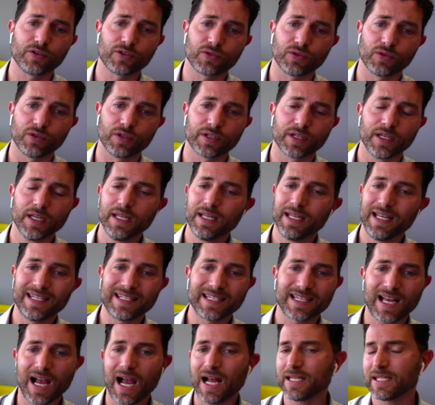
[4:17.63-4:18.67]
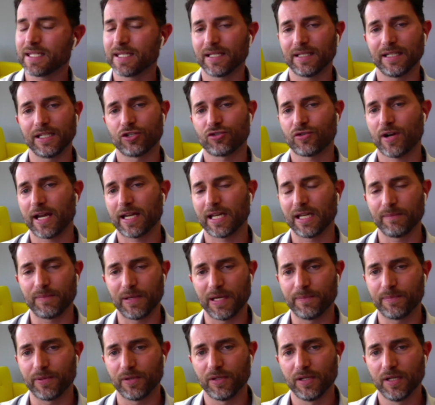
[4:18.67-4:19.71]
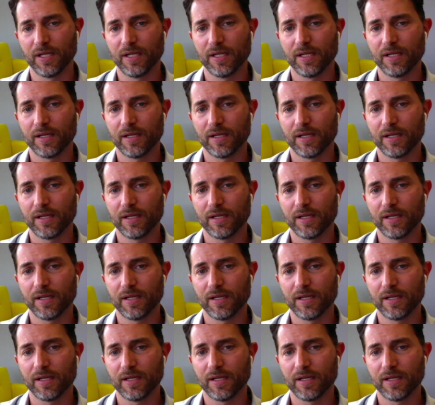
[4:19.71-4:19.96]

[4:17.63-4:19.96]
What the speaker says: stores is constantly tracking people,